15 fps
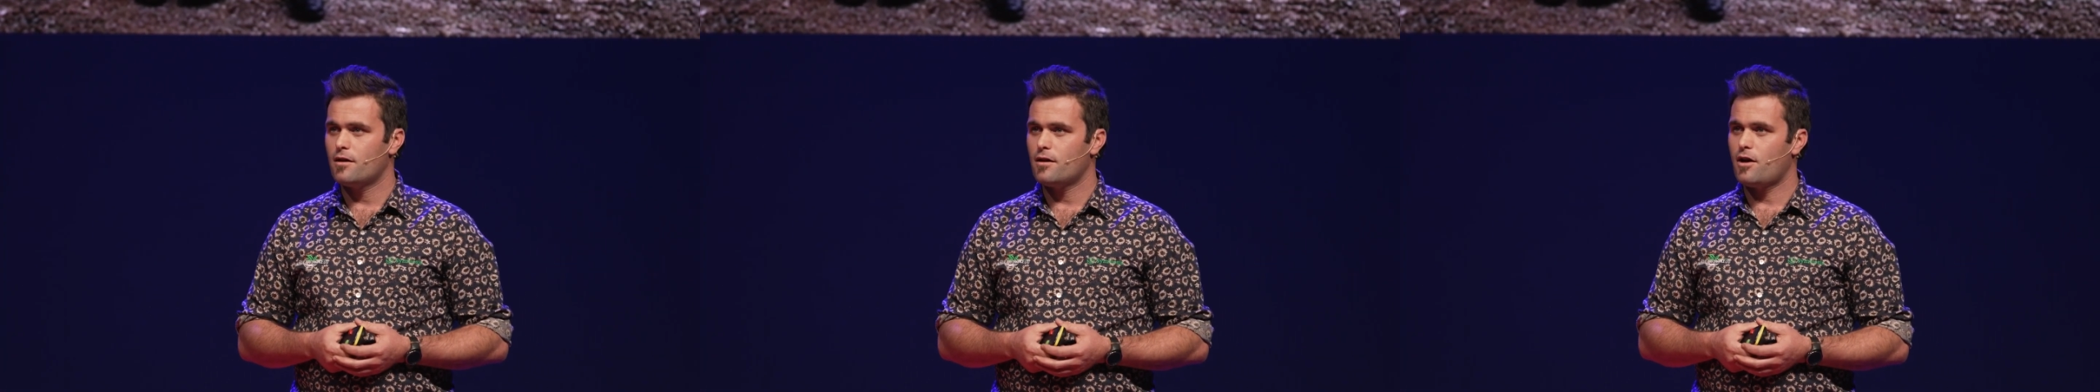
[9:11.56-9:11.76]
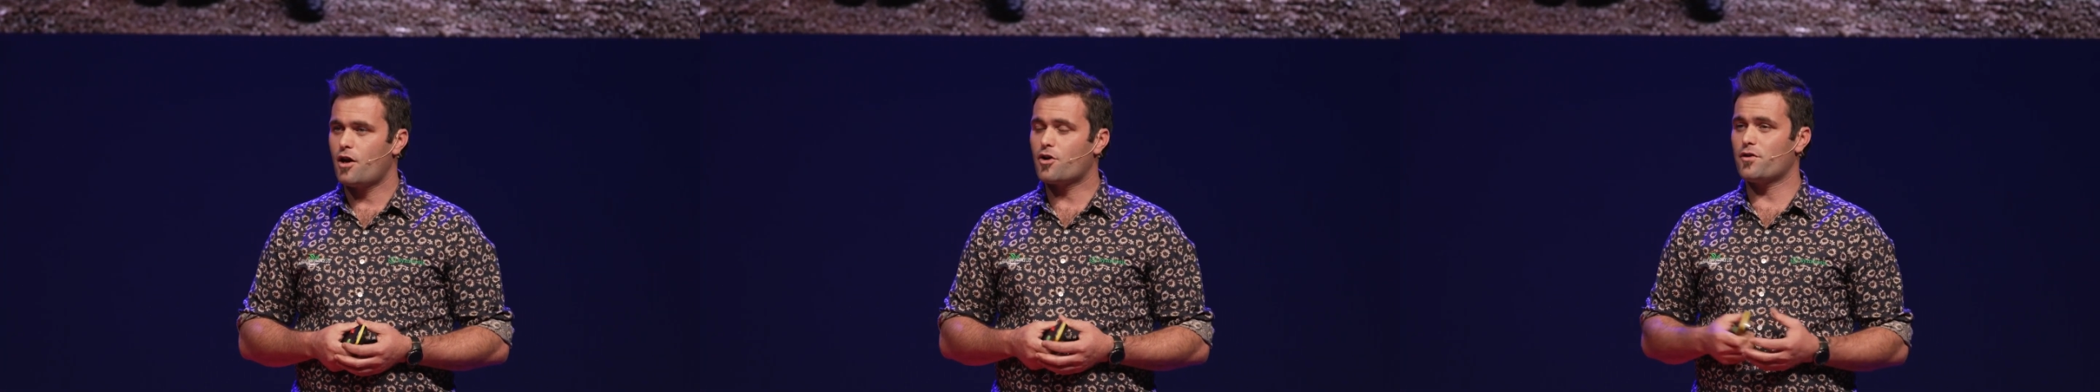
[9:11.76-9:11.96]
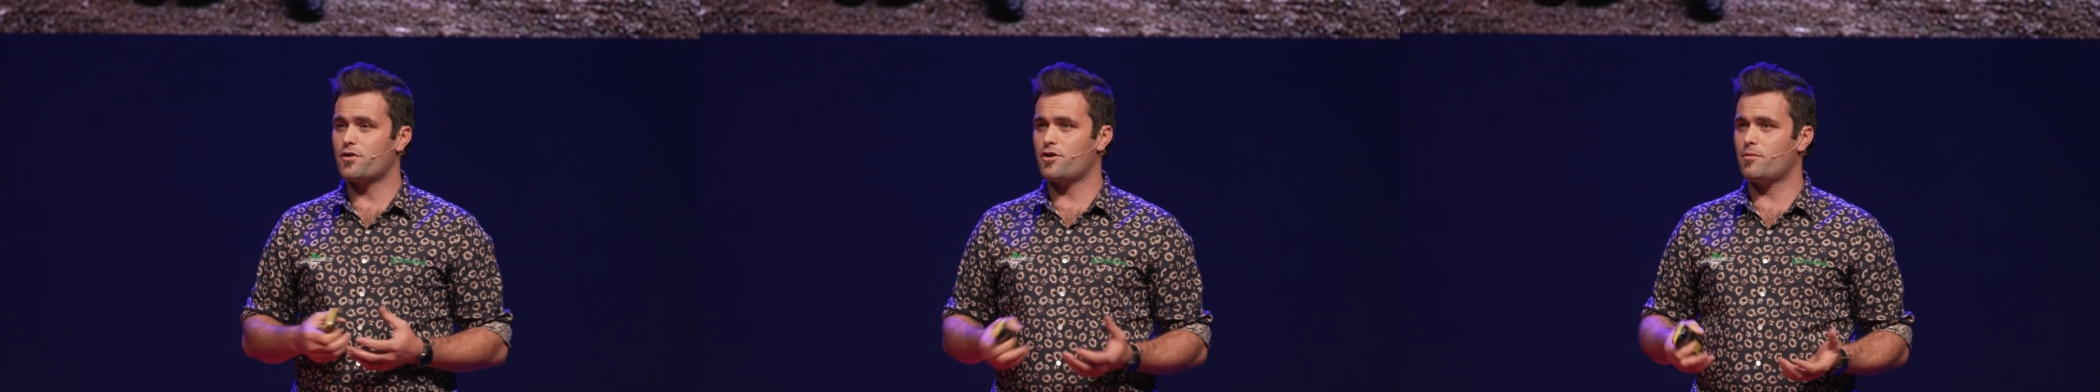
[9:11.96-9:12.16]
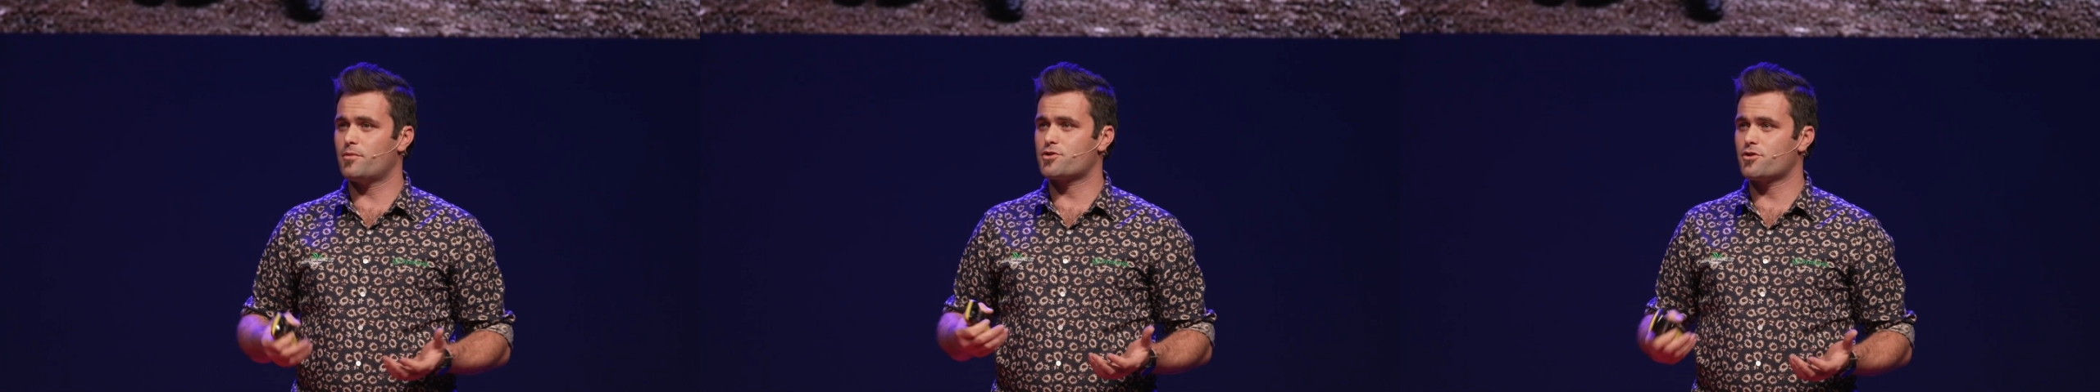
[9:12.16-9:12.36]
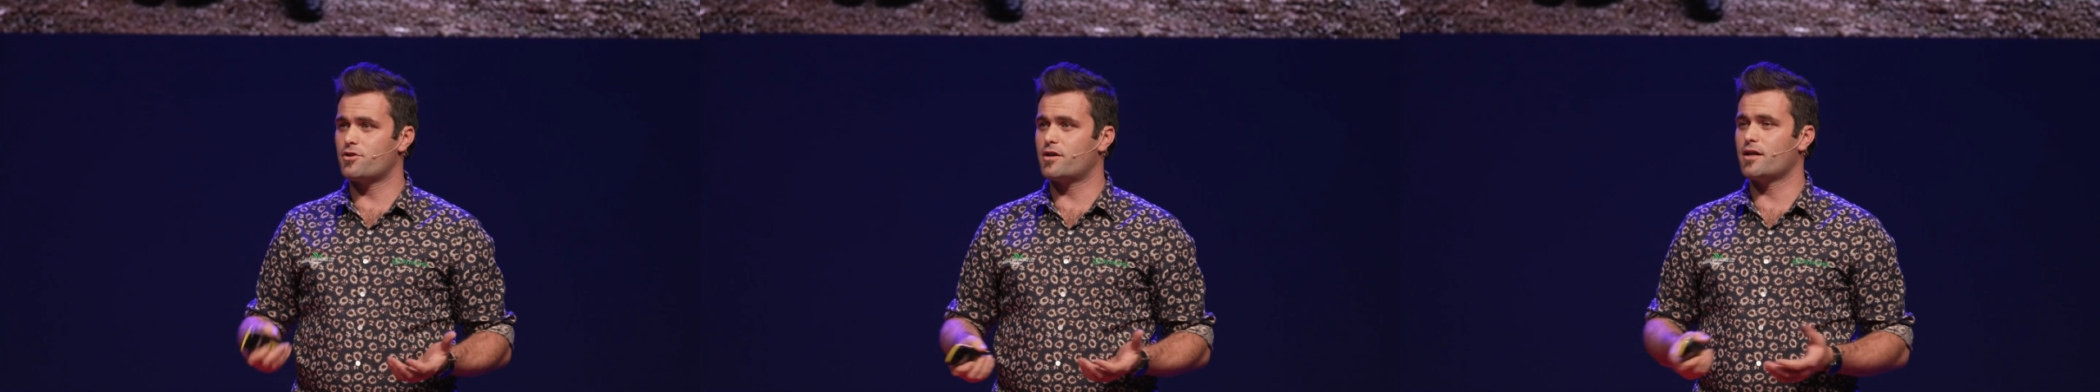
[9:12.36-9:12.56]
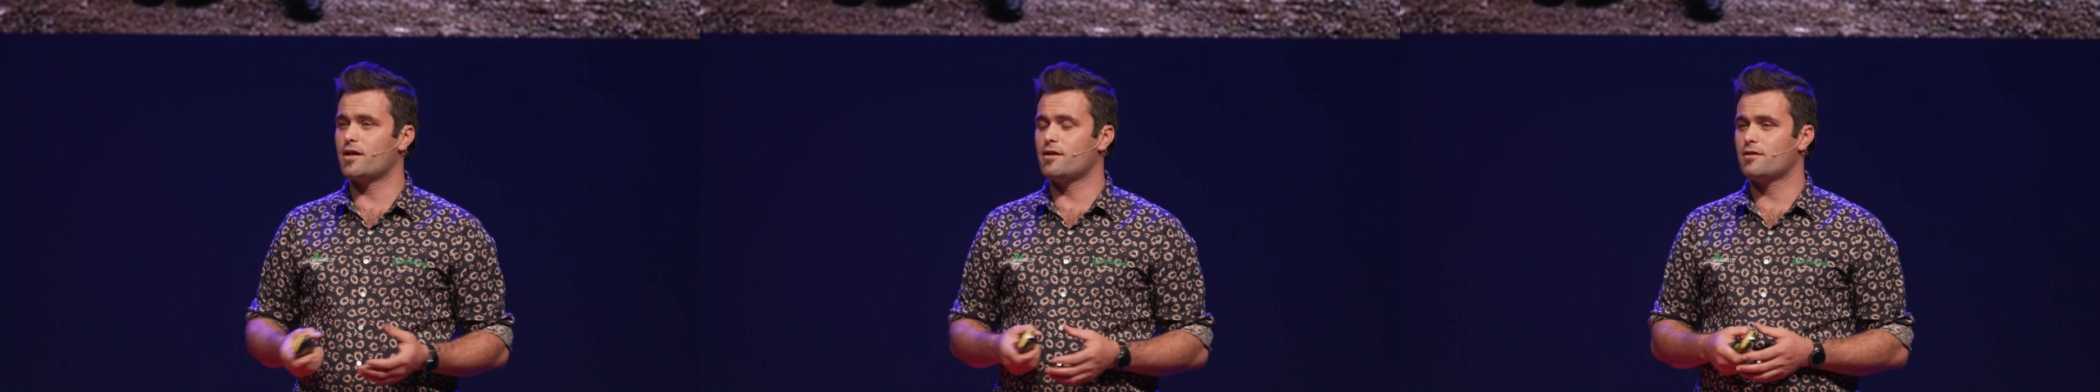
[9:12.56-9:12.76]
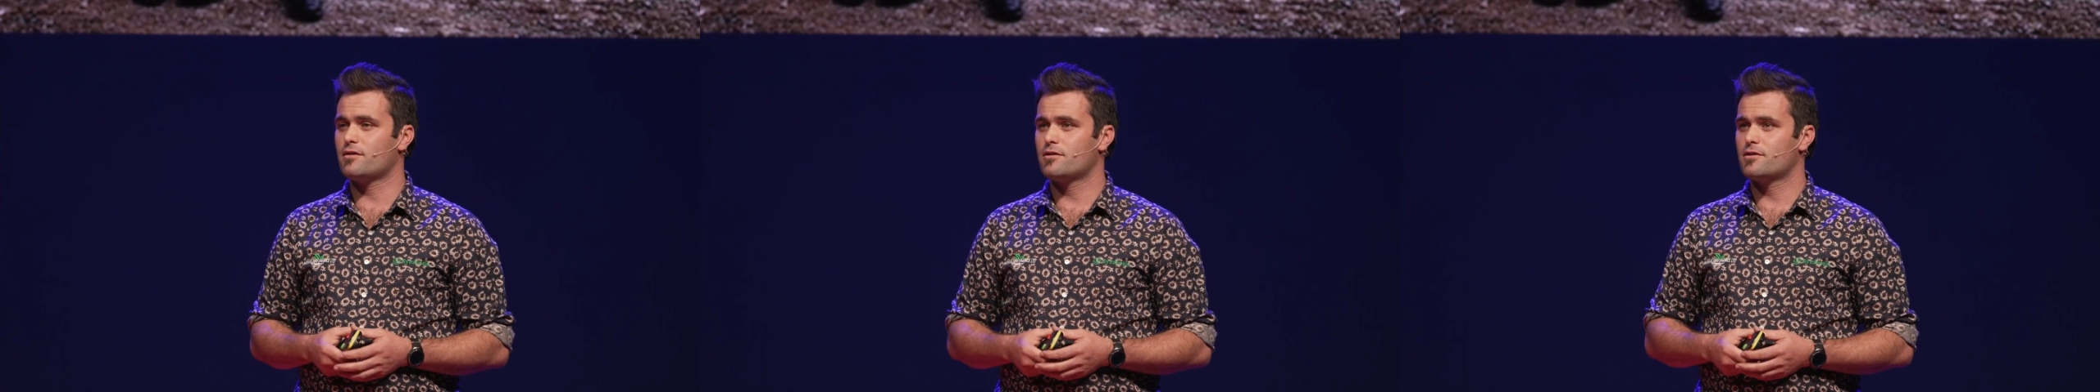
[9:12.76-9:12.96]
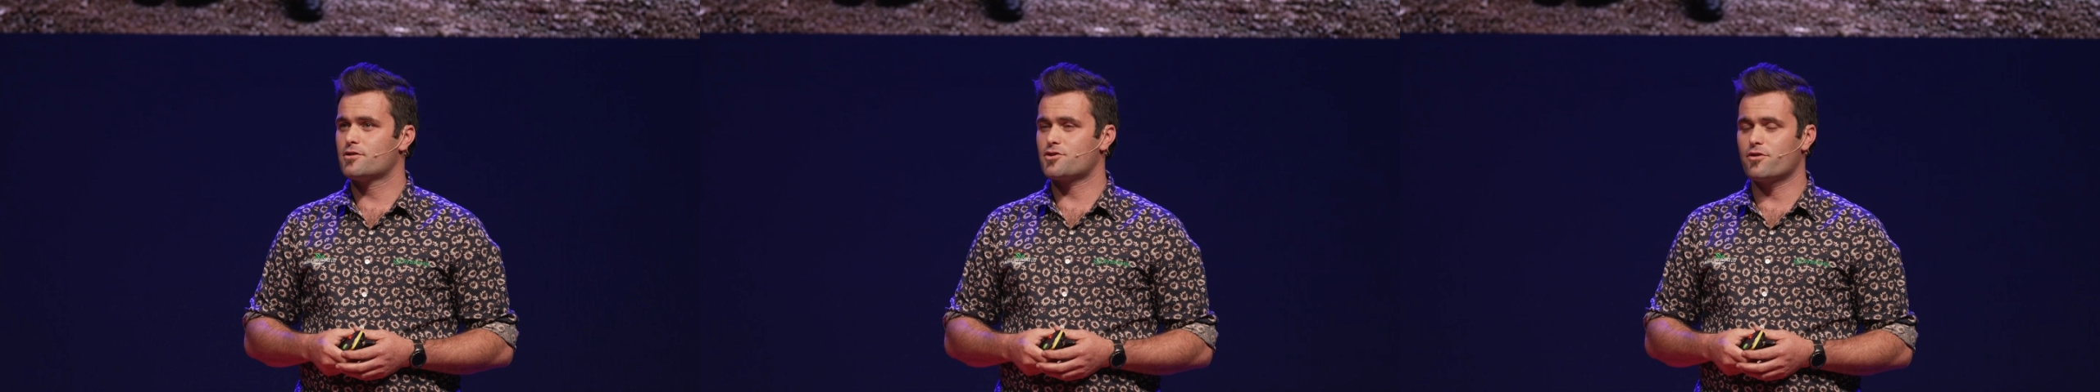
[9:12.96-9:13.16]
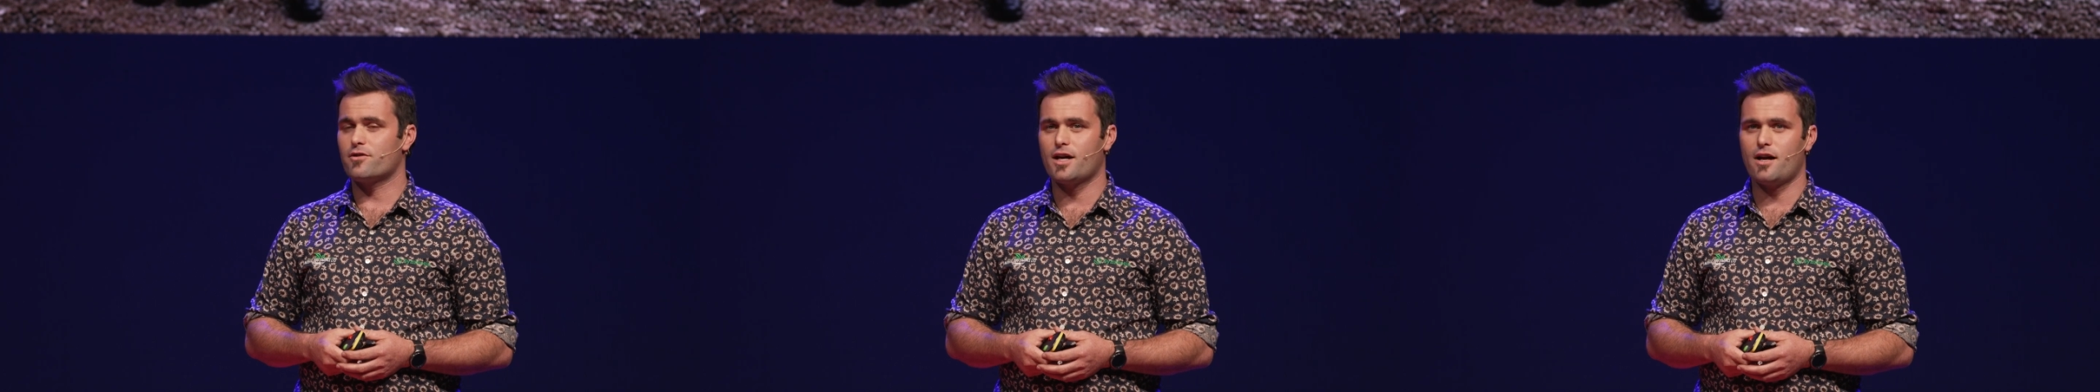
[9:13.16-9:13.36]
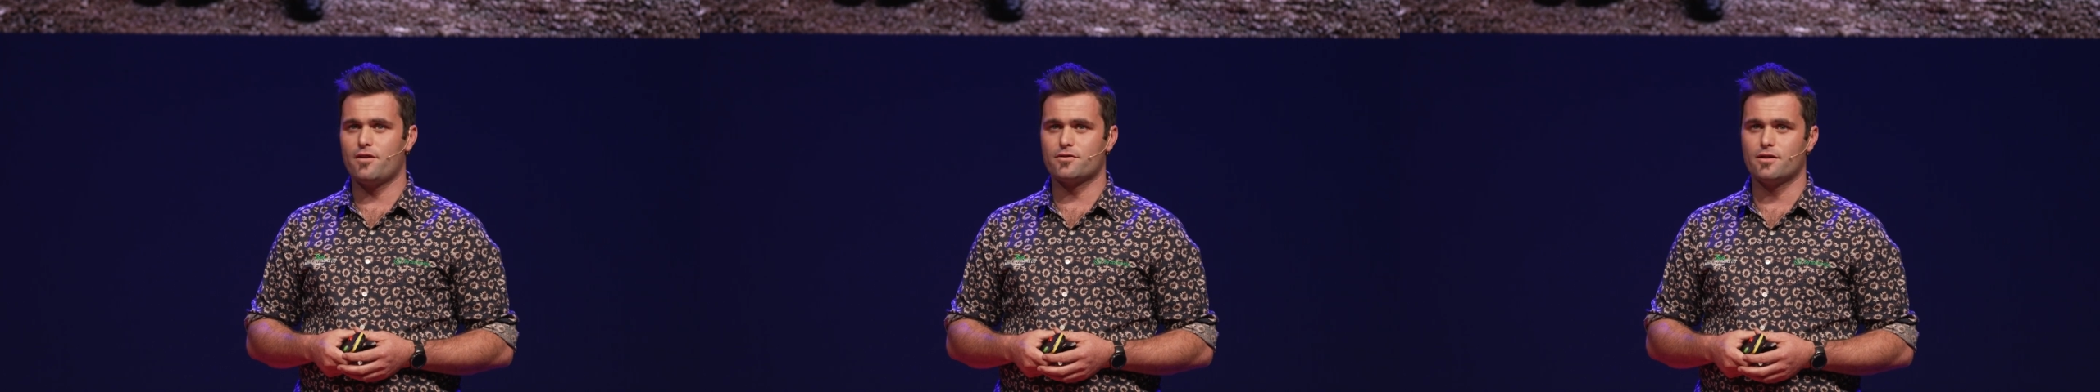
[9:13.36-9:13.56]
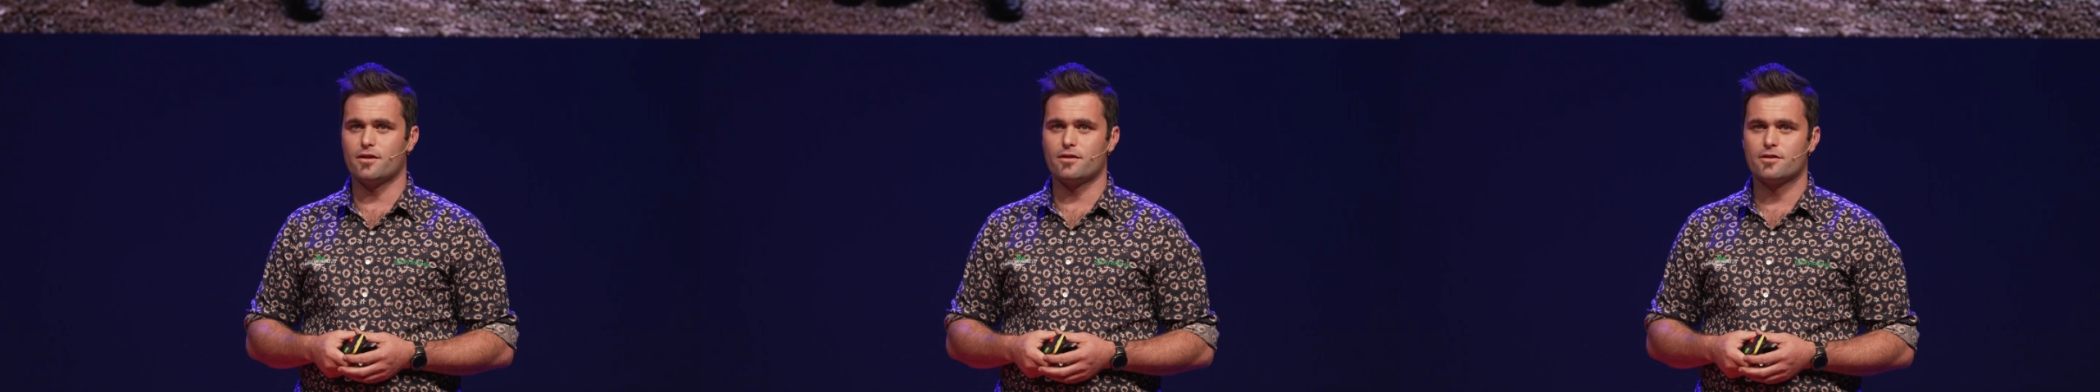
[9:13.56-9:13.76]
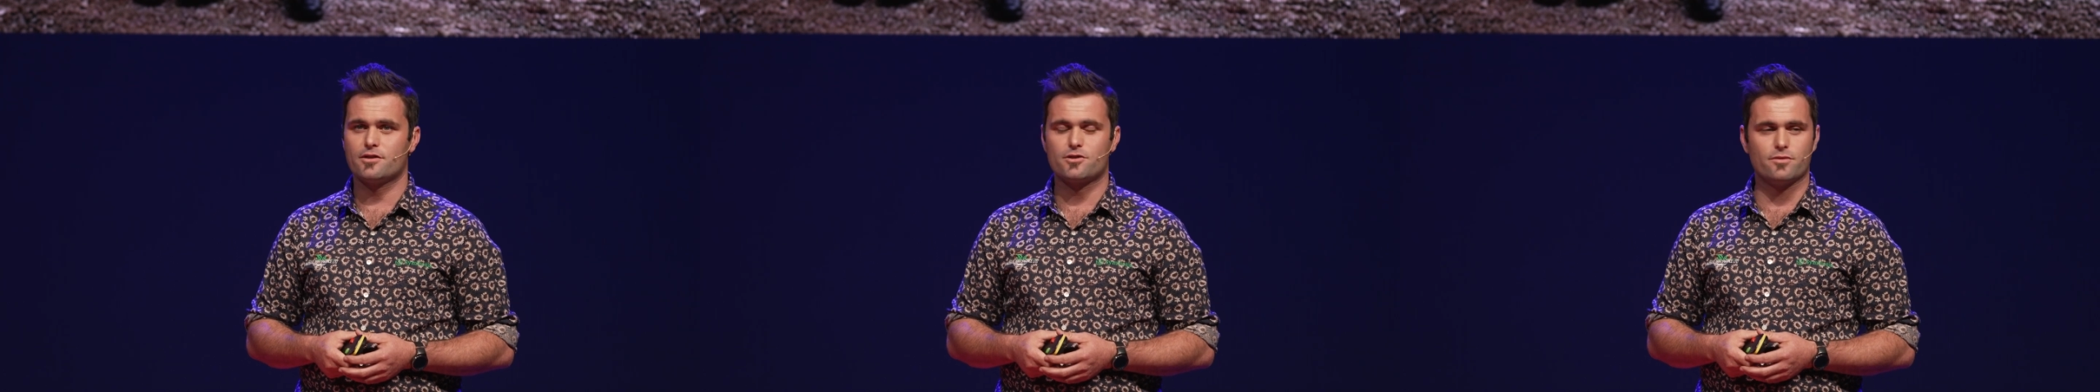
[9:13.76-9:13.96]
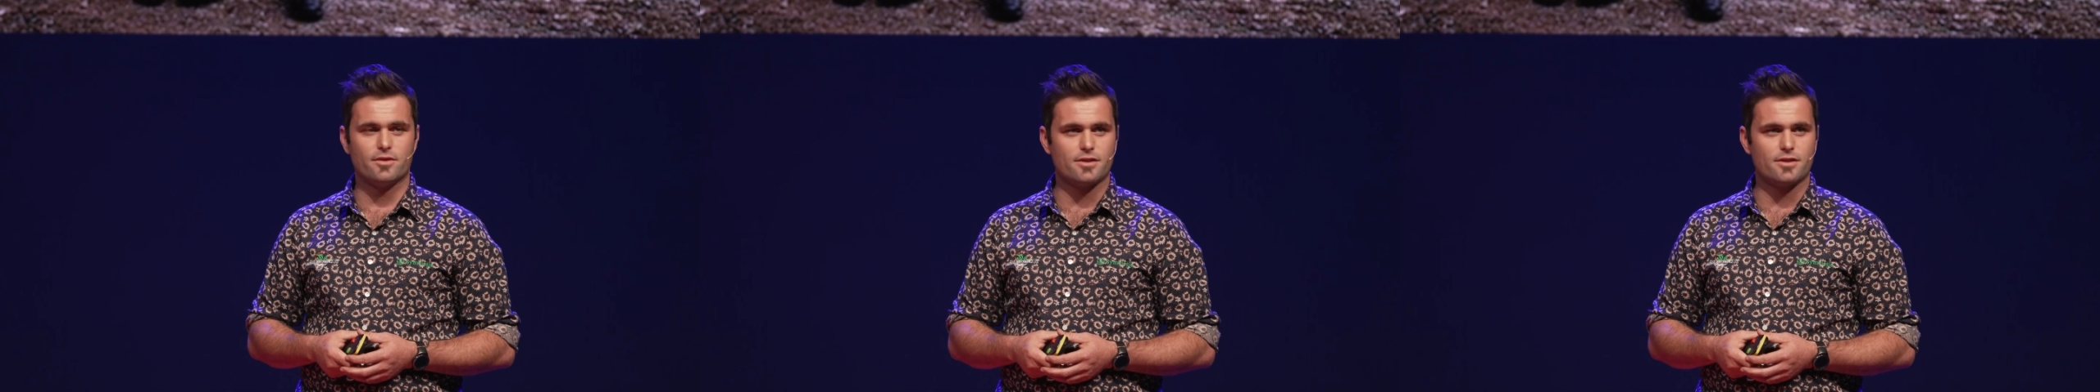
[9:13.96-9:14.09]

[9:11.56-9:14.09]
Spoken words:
I got the opportunity soon after to